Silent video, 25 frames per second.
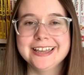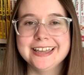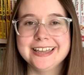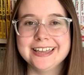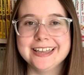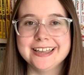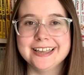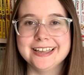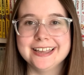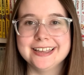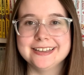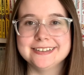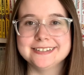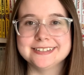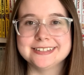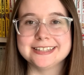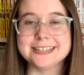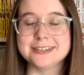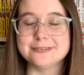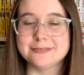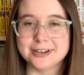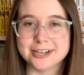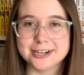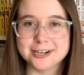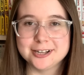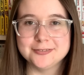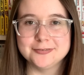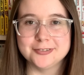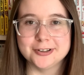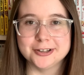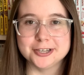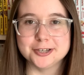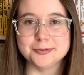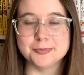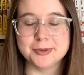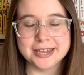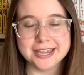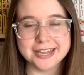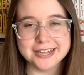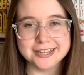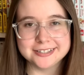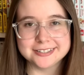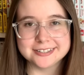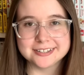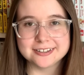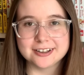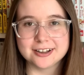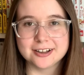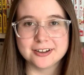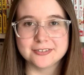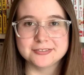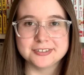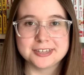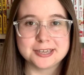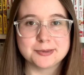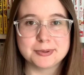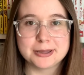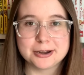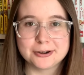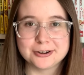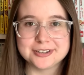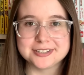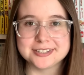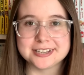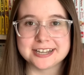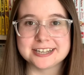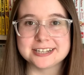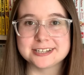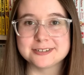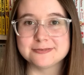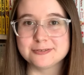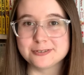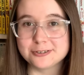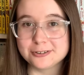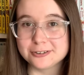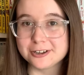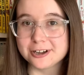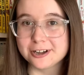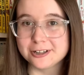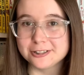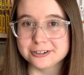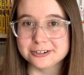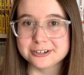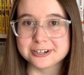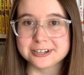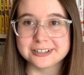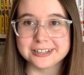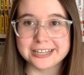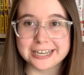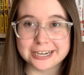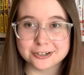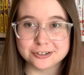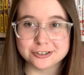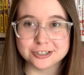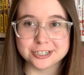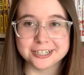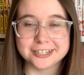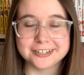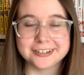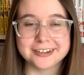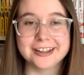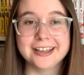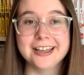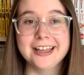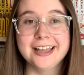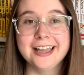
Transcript: is the final volume 8 of the Parasyte Full Color Collection.